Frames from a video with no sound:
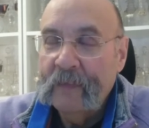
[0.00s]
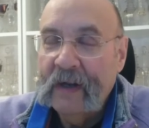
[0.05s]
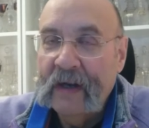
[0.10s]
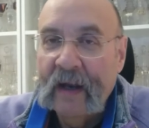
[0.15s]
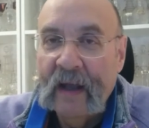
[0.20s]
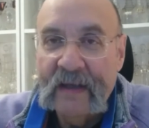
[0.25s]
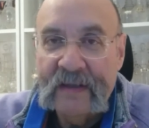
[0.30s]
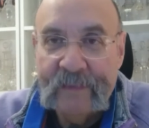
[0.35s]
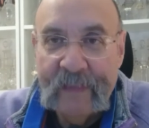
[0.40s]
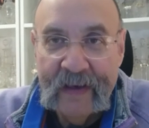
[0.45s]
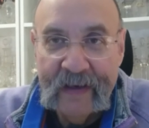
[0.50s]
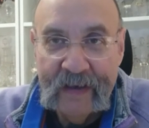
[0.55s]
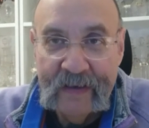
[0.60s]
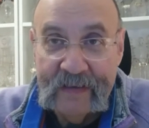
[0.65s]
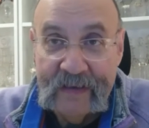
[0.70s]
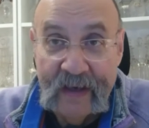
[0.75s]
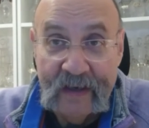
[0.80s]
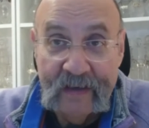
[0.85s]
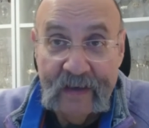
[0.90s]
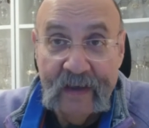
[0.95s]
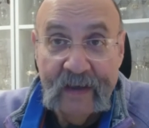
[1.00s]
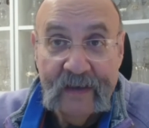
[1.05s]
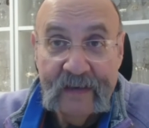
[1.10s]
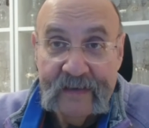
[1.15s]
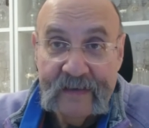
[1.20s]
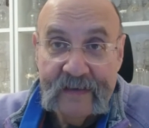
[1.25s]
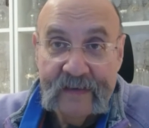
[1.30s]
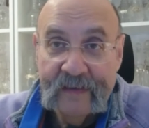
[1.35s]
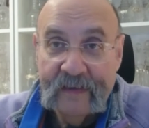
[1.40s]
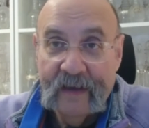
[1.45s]
glass making
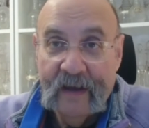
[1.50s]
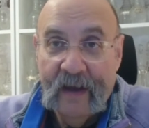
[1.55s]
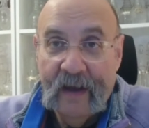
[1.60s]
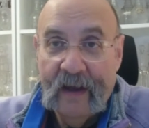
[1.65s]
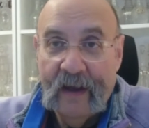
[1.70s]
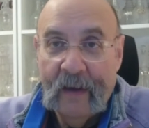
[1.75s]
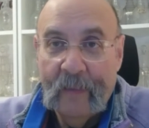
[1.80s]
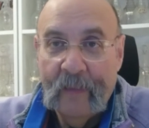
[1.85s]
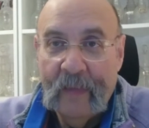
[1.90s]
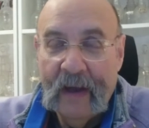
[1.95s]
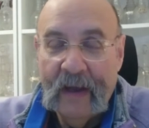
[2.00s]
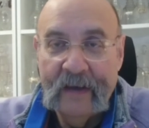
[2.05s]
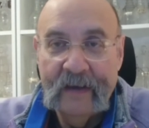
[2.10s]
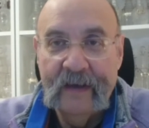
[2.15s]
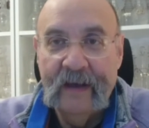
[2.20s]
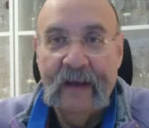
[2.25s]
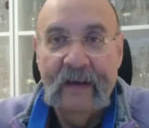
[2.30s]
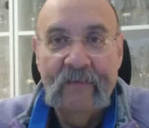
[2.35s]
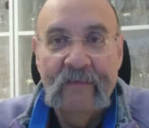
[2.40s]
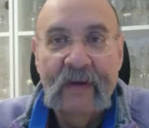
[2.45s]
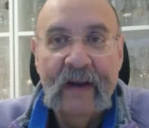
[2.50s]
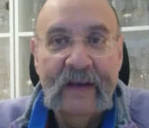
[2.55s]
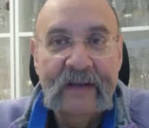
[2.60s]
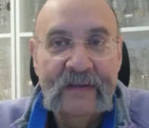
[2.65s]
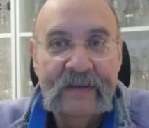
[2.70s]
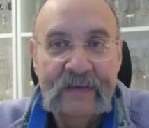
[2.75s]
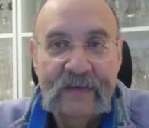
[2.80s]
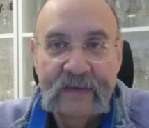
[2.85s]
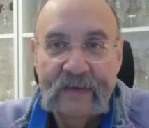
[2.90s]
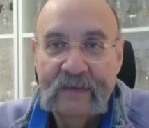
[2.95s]
techniques and in
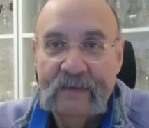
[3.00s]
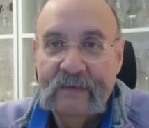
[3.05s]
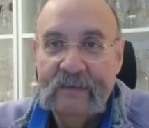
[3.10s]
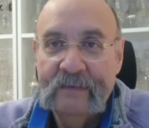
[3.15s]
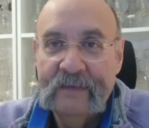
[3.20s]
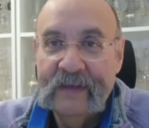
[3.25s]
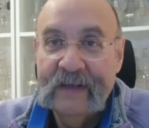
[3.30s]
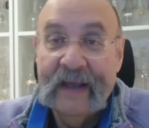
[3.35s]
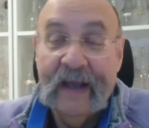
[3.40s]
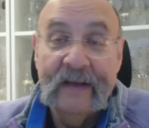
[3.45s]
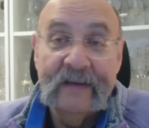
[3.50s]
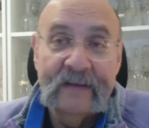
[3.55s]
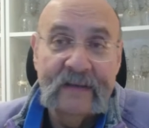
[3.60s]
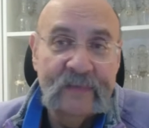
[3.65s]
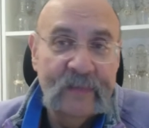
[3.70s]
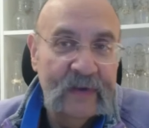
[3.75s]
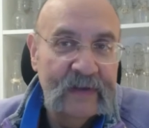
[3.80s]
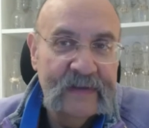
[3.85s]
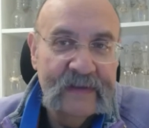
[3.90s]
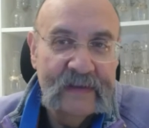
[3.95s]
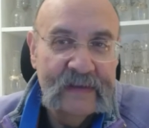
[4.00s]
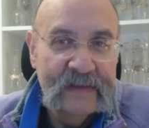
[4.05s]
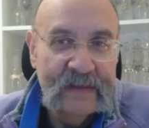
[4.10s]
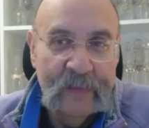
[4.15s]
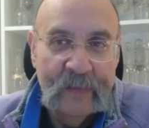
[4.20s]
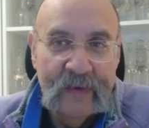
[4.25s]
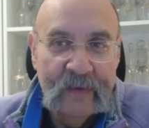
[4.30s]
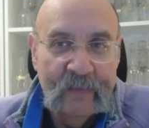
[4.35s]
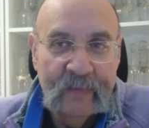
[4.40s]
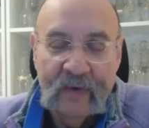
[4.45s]
relation to decanters, but
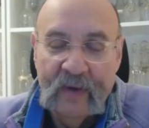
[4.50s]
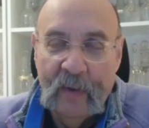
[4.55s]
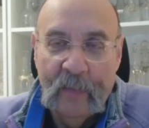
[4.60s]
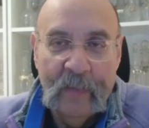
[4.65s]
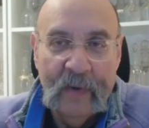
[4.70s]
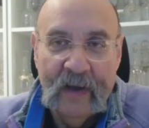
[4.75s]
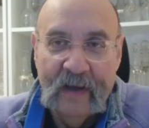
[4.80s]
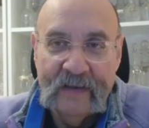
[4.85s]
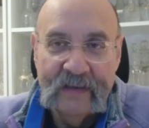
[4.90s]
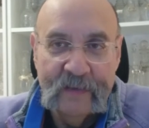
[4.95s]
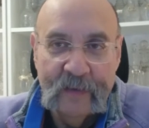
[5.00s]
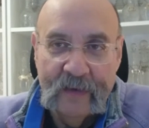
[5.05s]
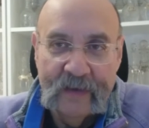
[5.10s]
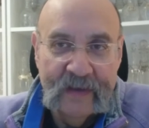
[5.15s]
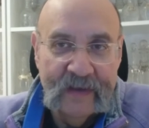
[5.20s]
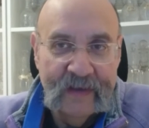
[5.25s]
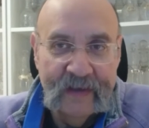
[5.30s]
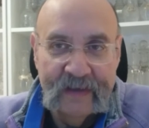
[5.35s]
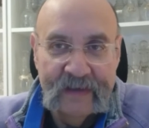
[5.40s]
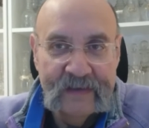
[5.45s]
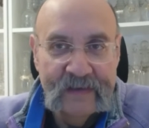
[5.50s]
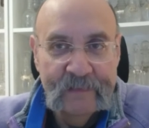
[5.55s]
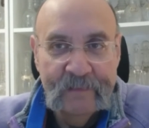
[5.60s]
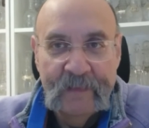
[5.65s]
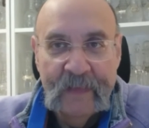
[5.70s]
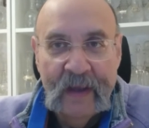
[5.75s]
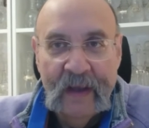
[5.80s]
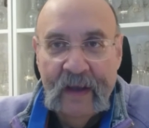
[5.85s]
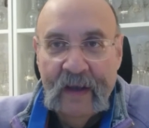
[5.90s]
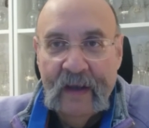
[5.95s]
some of them apply to other things.
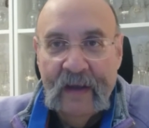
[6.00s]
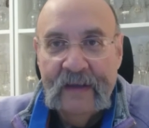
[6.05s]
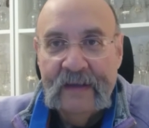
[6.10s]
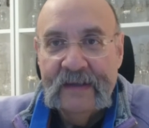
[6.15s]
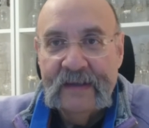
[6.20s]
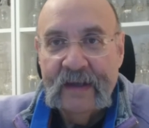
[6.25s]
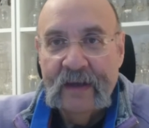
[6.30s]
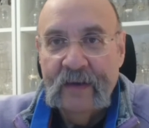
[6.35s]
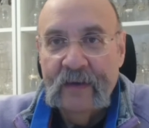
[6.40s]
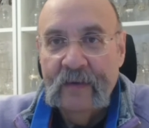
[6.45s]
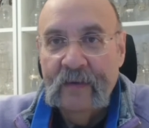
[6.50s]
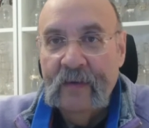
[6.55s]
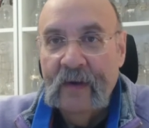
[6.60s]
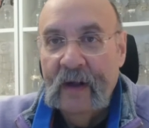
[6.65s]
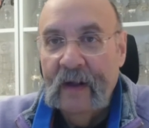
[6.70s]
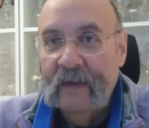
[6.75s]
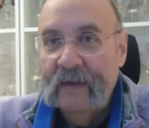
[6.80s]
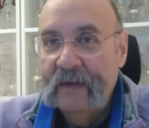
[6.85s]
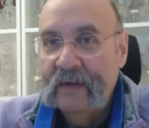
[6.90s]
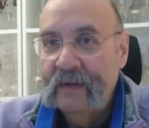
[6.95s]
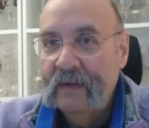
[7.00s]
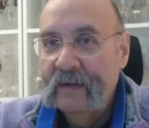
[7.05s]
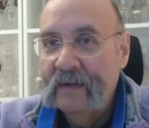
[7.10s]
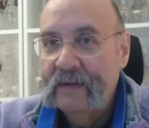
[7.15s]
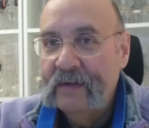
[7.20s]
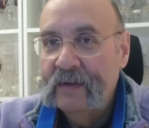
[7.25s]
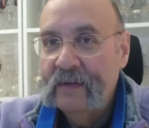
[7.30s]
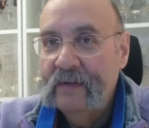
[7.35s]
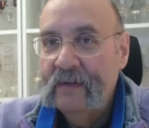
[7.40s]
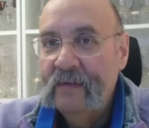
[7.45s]
So the
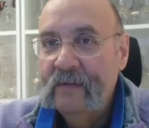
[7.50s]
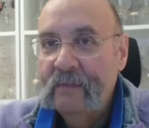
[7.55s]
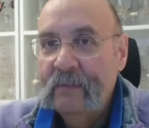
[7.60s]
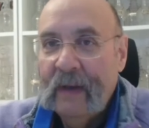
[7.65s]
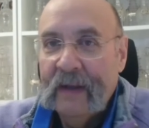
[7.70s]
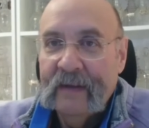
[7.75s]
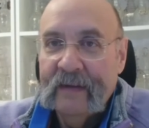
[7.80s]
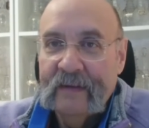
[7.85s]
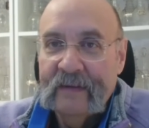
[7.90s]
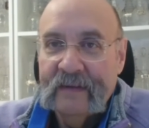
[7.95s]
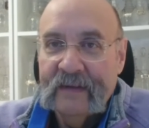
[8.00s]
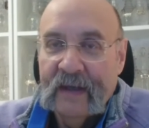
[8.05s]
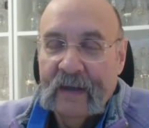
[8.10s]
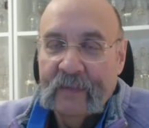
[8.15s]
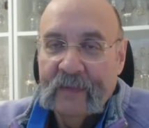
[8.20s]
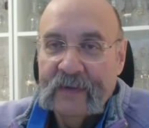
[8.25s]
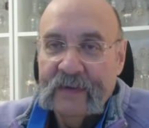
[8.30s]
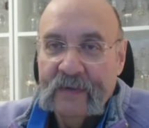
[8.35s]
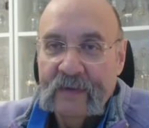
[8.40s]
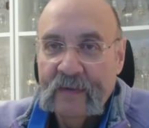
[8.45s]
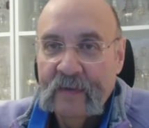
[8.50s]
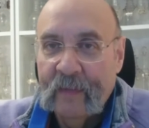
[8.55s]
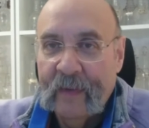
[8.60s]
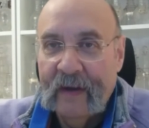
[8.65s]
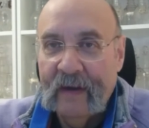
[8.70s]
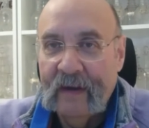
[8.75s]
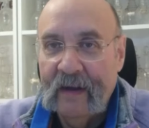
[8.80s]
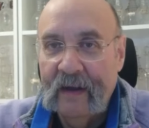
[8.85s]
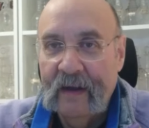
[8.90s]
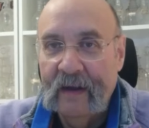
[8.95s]
two methods that I'm going to talk
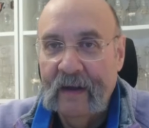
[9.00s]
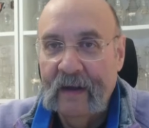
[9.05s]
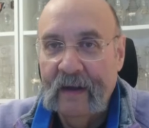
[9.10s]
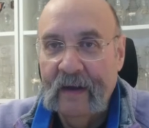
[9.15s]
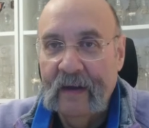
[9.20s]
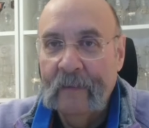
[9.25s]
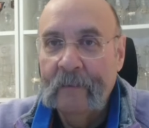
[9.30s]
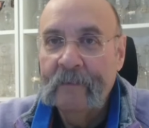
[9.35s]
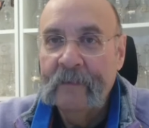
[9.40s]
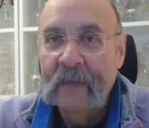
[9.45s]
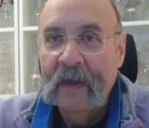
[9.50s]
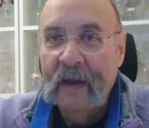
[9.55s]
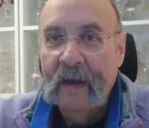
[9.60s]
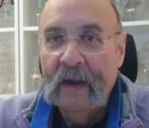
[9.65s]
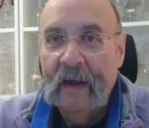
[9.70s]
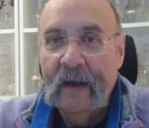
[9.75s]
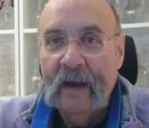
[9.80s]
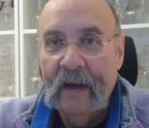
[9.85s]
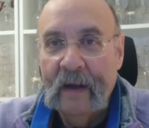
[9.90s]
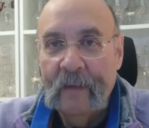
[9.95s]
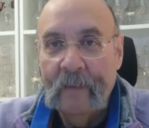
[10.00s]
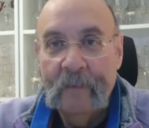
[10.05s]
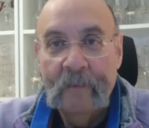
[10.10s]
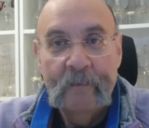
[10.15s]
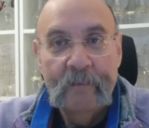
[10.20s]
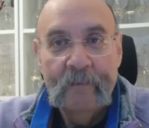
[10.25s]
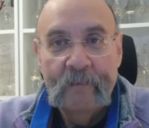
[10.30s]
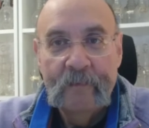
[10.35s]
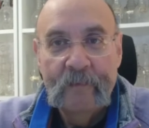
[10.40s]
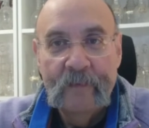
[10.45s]
about are
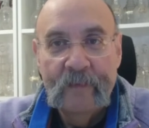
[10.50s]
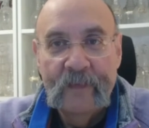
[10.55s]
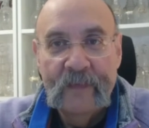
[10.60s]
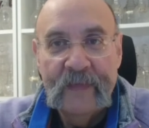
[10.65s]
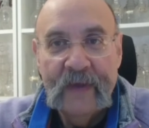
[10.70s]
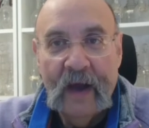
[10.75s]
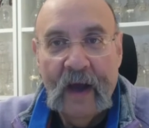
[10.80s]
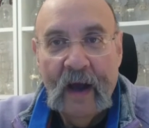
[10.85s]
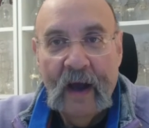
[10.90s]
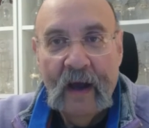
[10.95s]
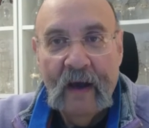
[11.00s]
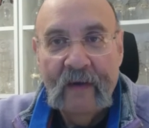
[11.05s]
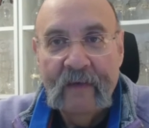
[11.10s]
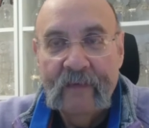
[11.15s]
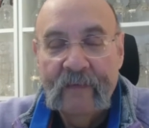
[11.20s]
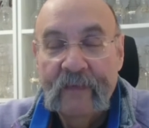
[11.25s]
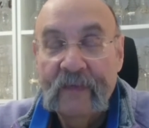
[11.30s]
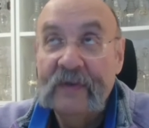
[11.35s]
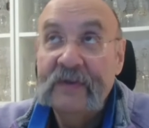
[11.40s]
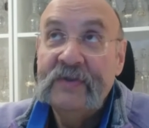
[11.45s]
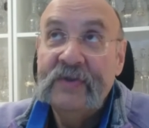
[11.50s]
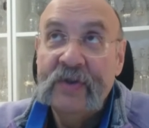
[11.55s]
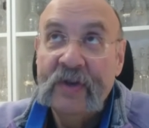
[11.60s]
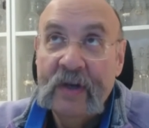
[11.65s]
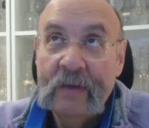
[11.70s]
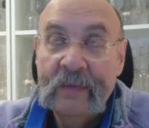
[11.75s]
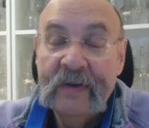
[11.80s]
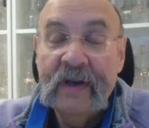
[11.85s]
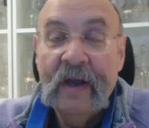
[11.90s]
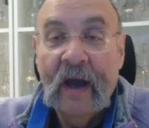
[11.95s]
the
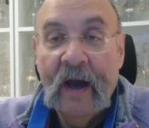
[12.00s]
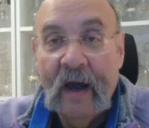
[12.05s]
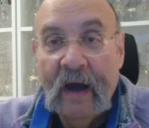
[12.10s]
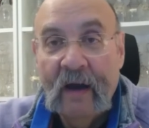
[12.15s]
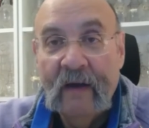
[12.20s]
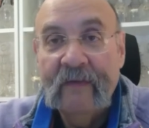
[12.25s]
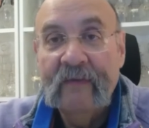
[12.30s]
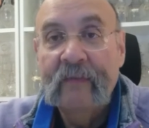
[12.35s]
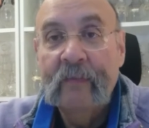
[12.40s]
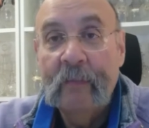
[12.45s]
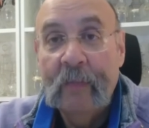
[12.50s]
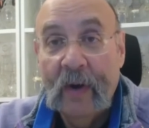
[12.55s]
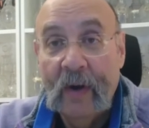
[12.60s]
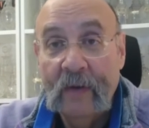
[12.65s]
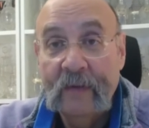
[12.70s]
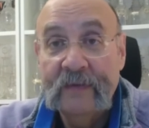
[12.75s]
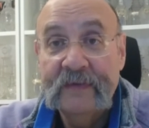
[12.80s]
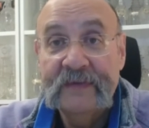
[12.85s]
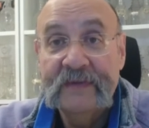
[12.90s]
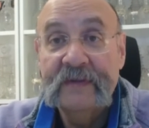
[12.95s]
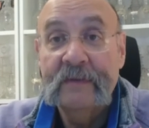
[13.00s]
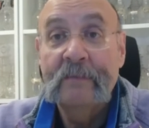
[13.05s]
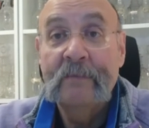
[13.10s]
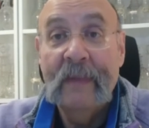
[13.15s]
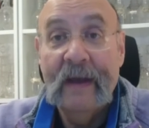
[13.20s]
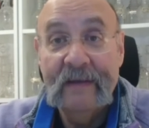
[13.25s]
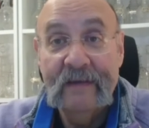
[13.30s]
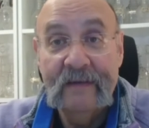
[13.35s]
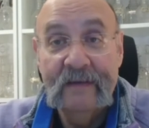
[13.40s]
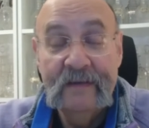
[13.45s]
German half post
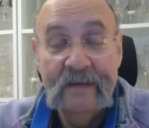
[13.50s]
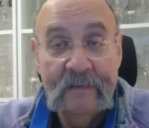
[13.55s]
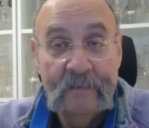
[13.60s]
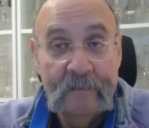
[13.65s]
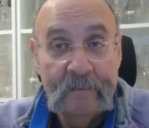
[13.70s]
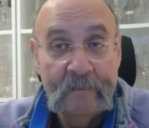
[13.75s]
method,